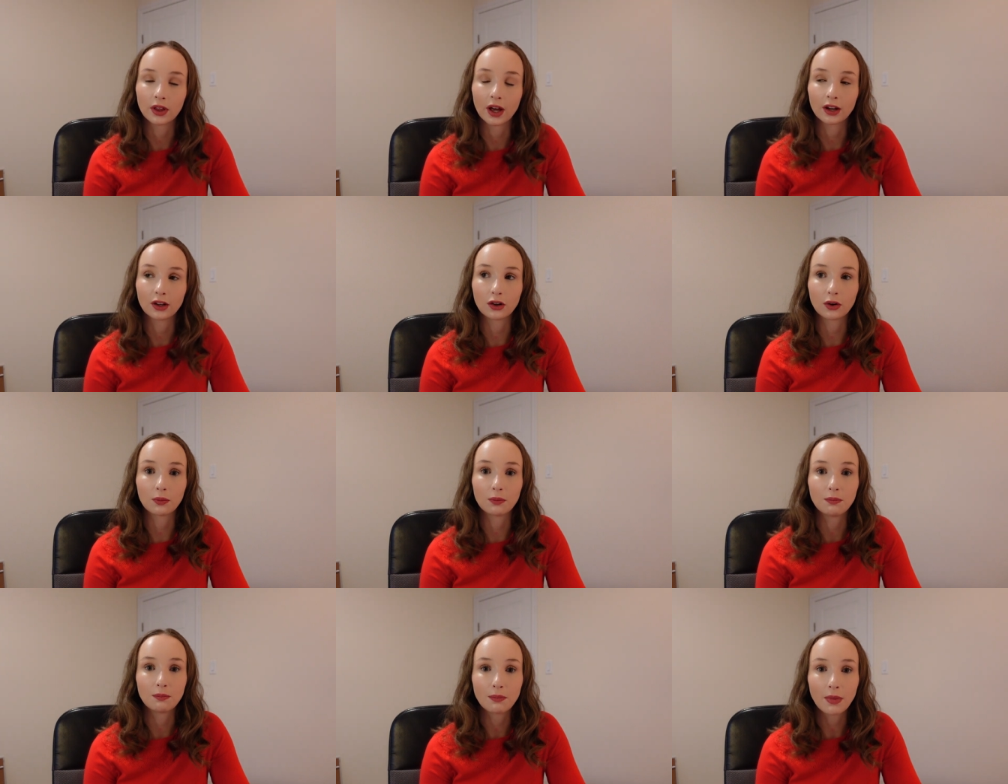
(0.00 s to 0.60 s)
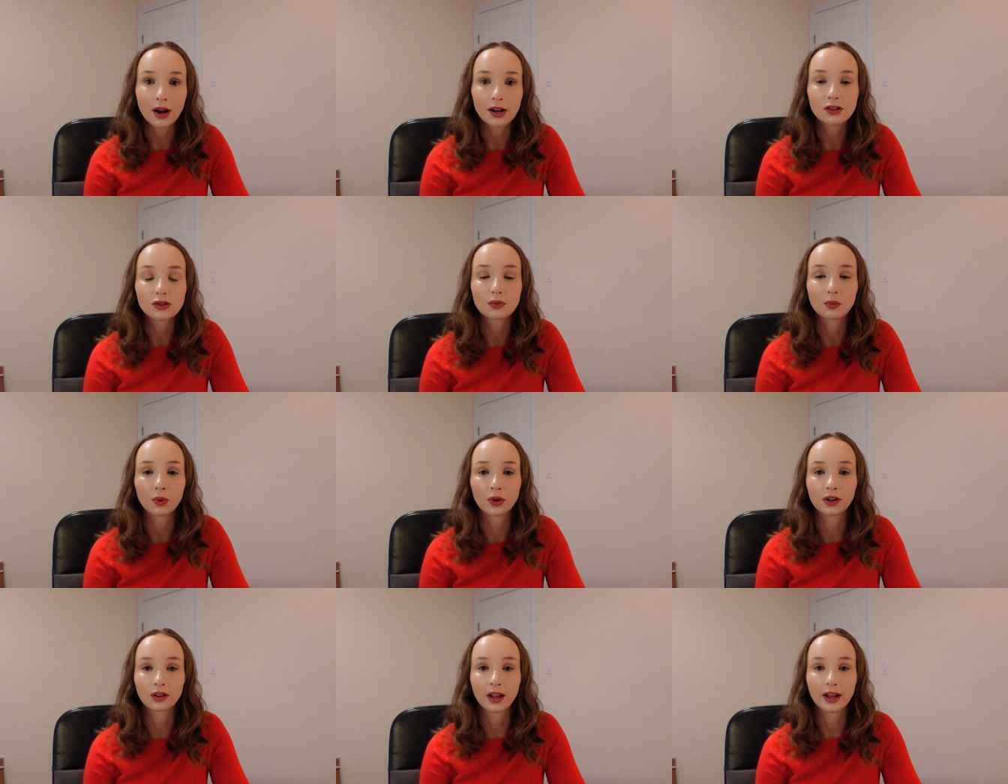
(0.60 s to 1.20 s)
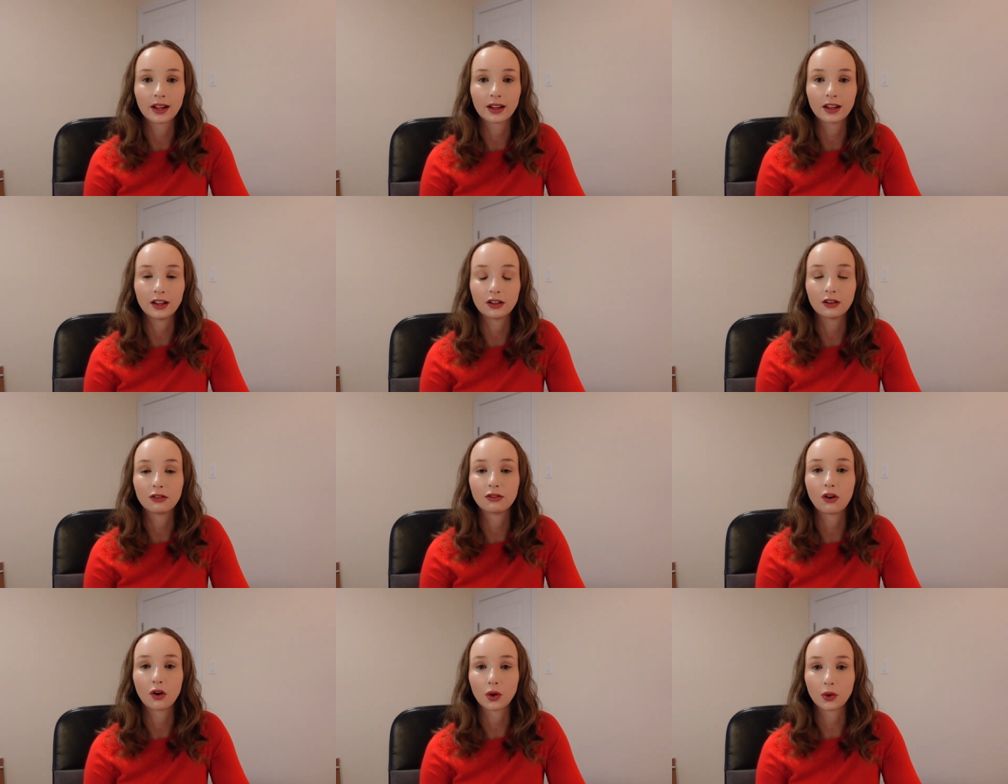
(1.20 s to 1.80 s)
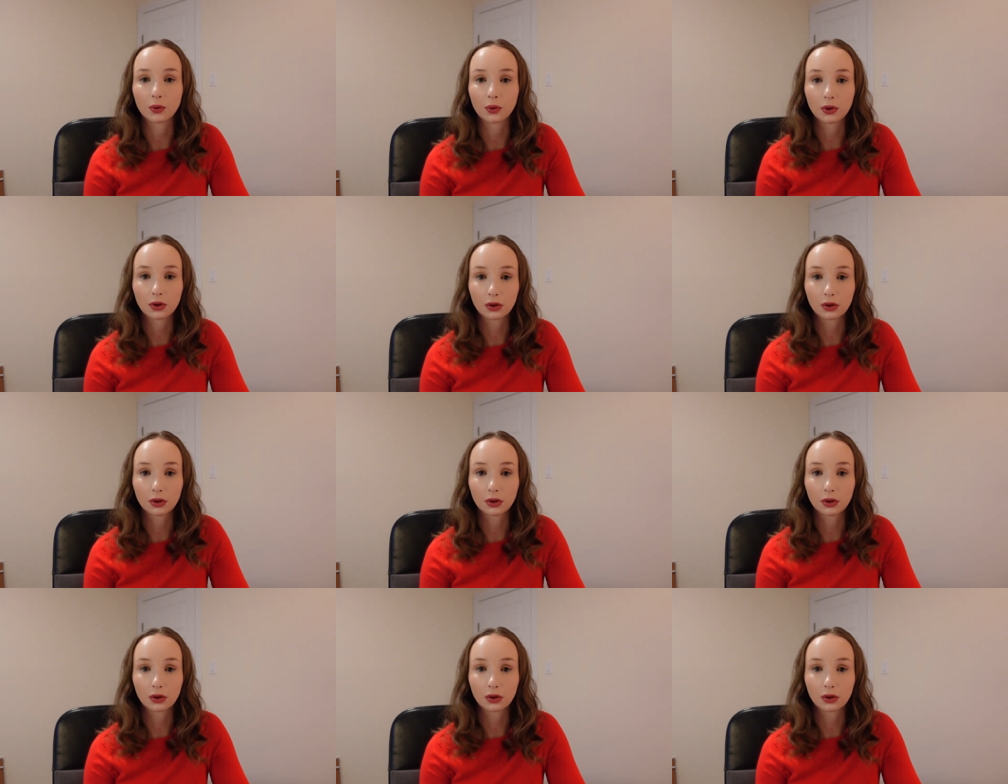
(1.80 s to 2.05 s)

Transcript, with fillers: that you're much more likely to follow